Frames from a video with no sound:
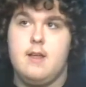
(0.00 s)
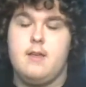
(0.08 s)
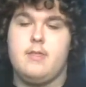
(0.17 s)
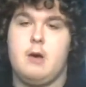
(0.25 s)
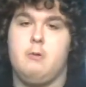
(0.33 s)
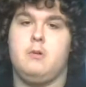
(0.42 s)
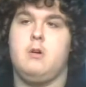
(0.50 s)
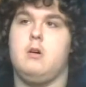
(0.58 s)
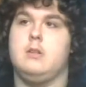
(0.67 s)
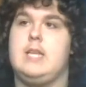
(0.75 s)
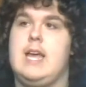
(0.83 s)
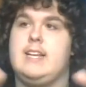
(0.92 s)
that will
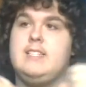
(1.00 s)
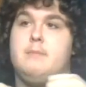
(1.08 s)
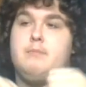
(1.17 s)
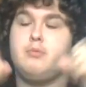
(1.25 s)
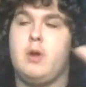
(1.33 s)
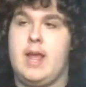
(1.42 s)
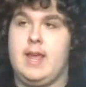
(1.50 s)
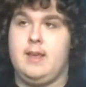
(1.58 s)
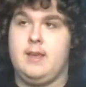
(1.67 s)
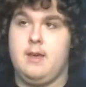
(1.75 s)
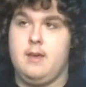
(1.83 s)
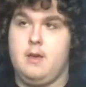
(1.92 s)
cause Hex to
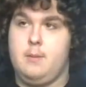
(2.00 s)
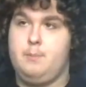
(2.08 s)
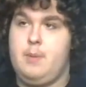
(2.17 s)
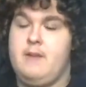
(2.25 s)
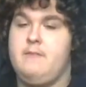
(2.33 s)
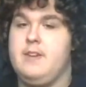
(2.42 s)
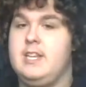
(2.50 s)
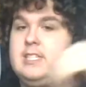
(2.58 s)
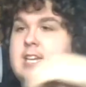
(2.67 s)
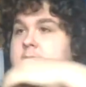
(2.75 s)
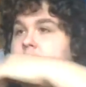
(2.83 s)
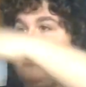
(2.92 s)
break, but if it
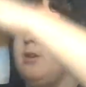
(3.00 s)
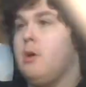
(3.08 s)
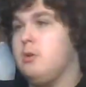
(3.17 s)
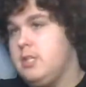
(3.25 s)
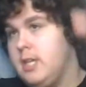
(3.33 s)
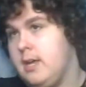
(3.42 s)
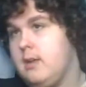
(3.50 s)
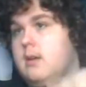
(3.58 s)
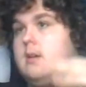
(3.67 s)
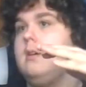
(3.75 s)
decided not to,